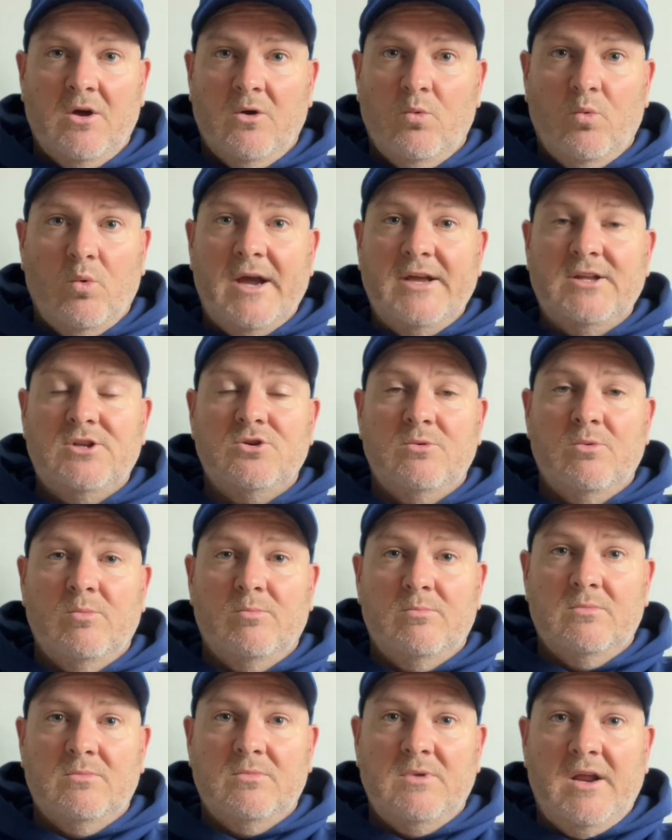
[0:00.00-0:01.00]
way
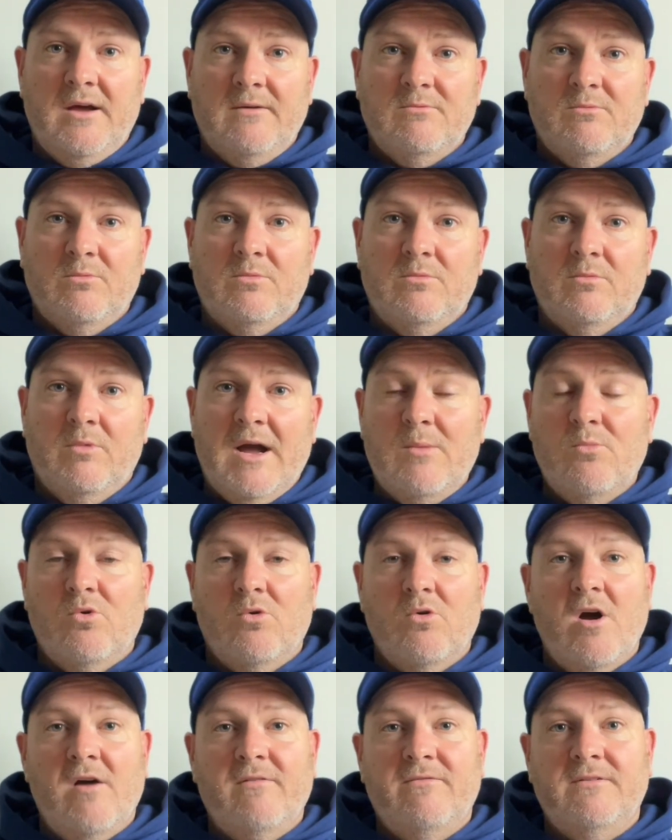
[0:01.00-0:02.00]
too, you know, way
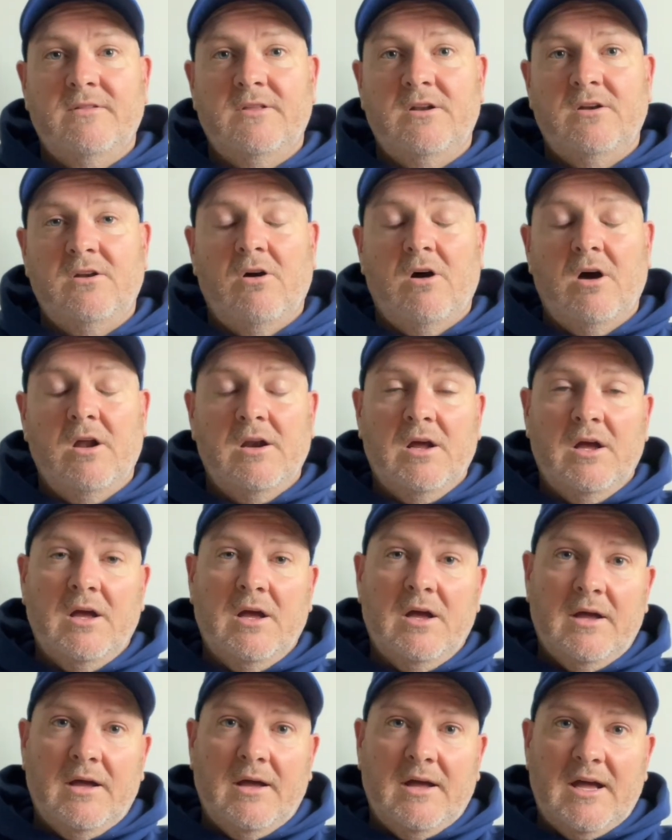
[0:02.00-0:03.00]
more often than not,
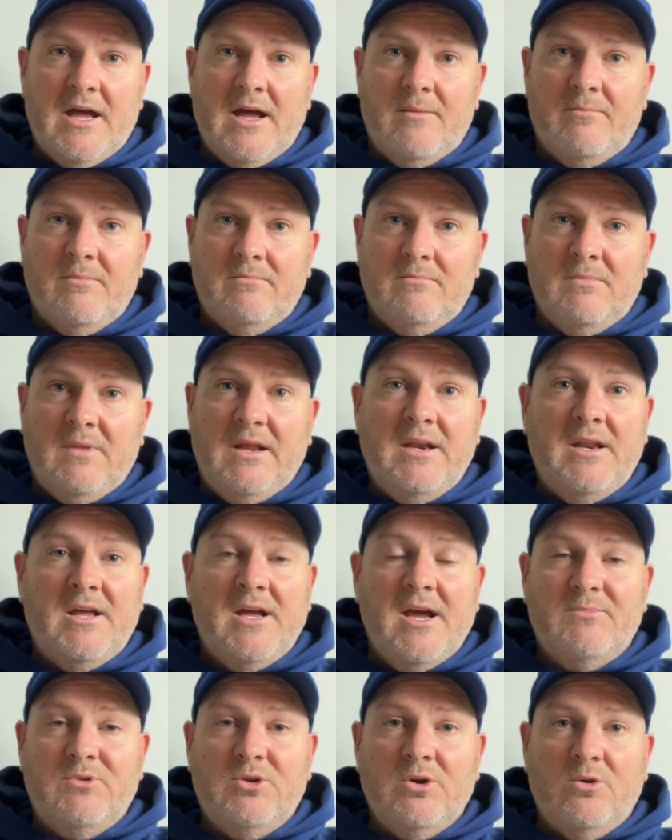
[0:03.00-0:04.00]
ending
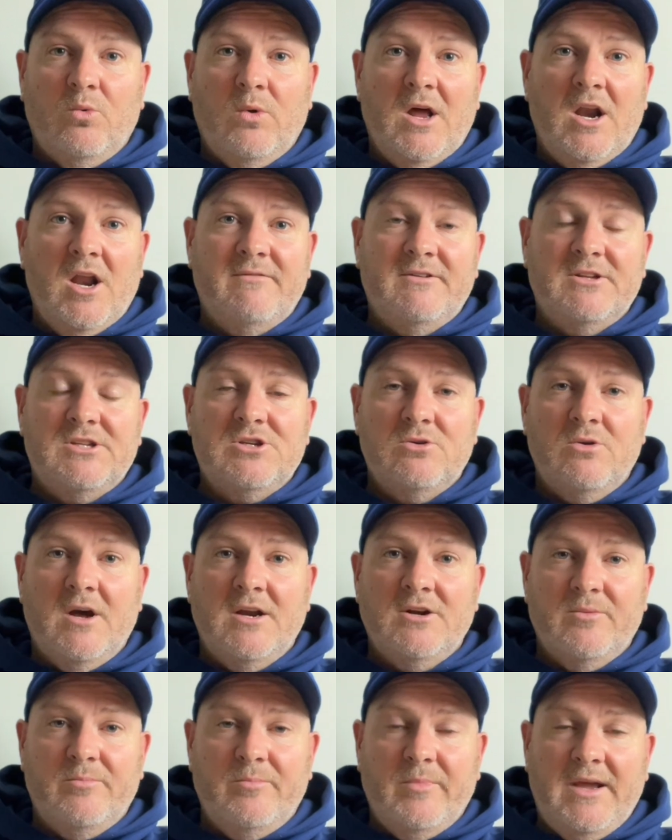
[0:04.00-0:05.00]
up doing well over
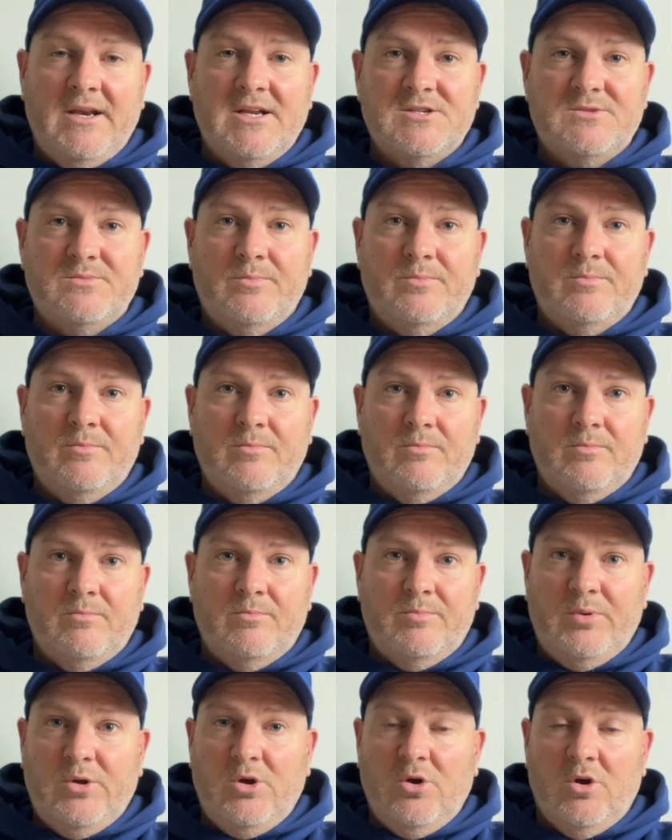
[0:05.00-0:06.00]
200 metres
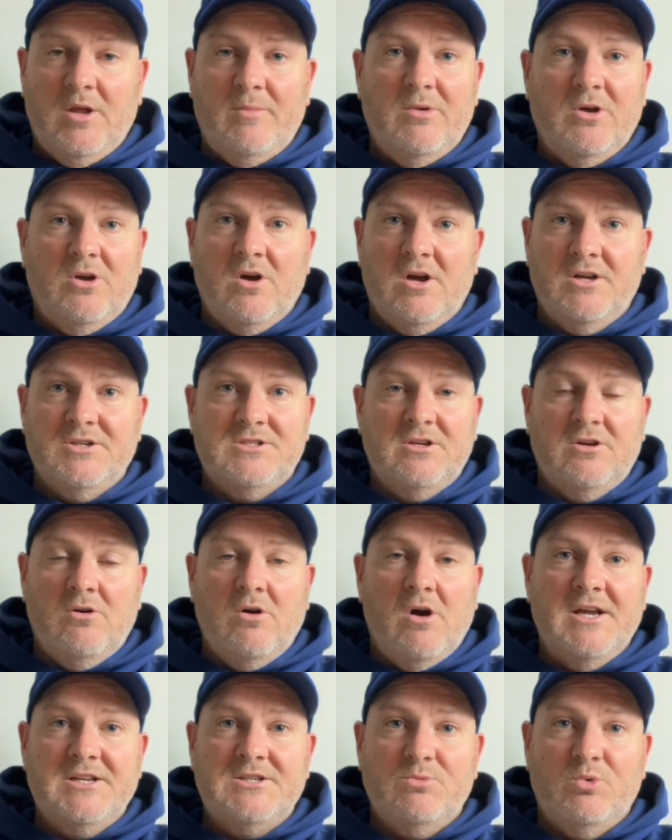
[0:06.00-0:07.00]
purely because the
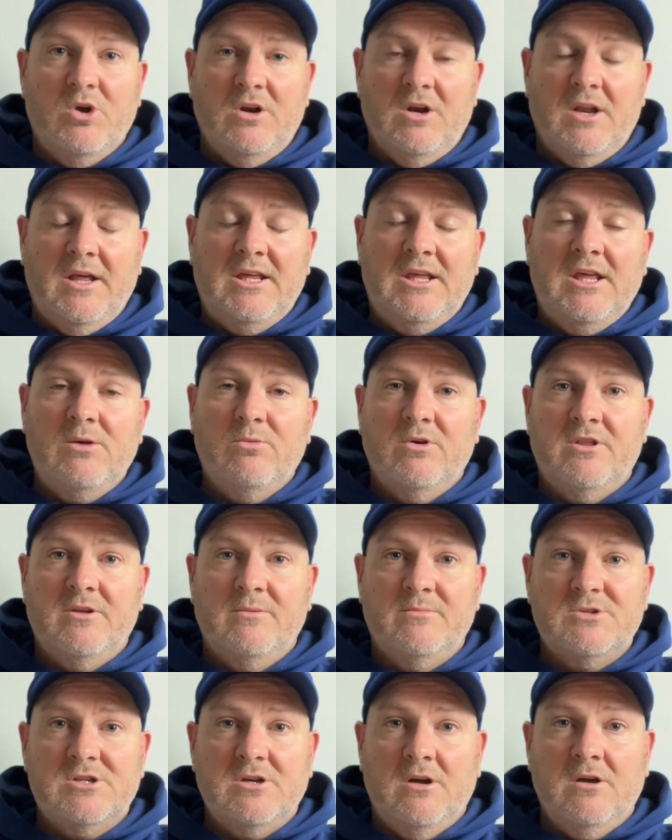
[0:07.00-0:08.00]
guys weren't linking with
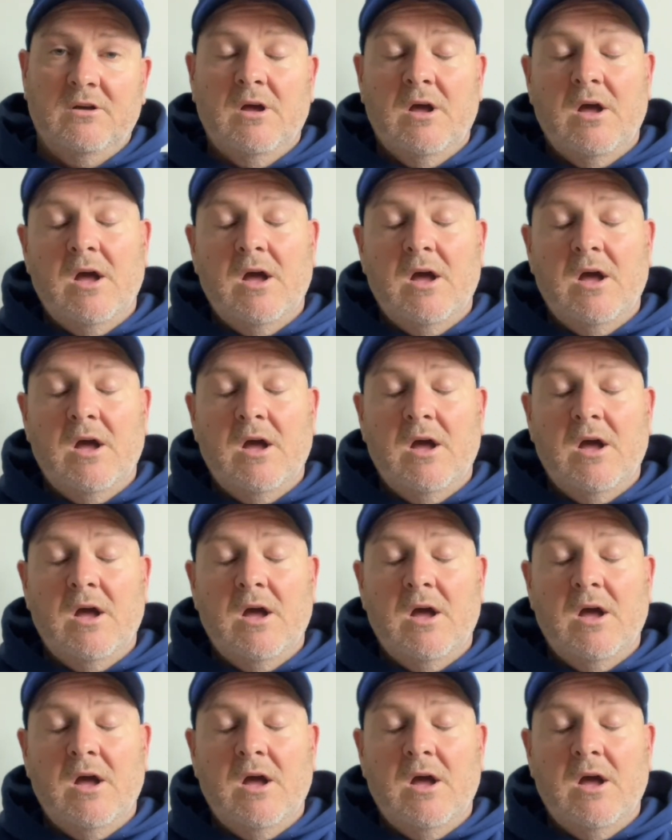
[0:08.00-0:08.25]
him. So